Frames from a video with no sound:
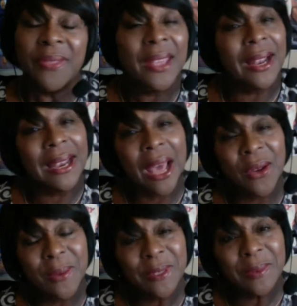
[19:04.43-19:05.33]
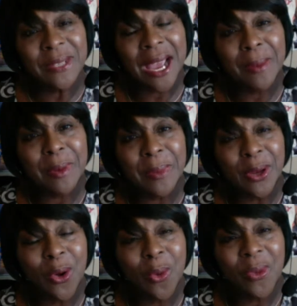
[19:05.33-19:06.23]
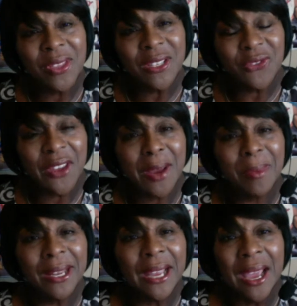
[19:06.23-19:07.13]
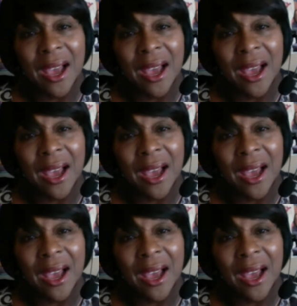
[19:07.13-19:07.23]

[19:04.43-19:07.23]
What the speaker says: that allowed him some time to be home with his family,